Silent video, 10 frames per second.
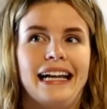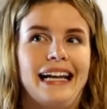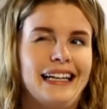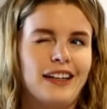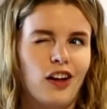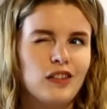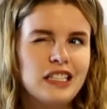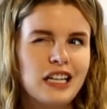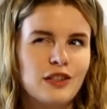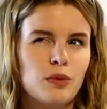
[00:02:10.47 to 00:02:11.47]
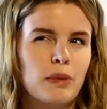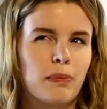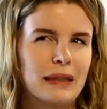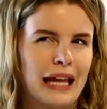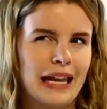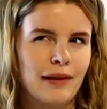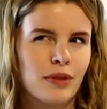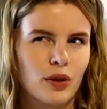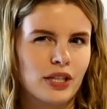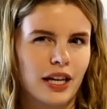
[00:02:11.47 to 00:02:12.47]
And oftentimes we blame
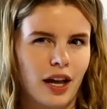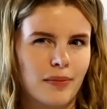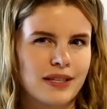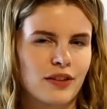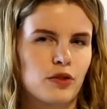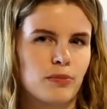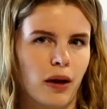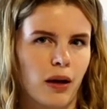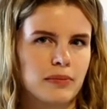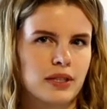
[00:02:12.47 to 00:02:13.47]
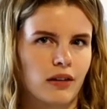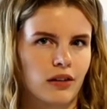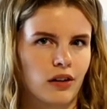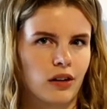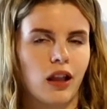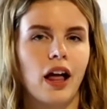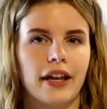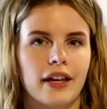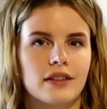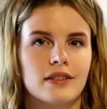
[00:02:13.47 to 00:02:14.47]
those hiccups and those bumps on our
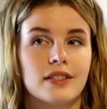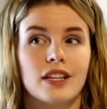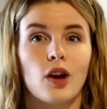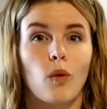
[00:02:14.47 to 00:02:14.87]
clients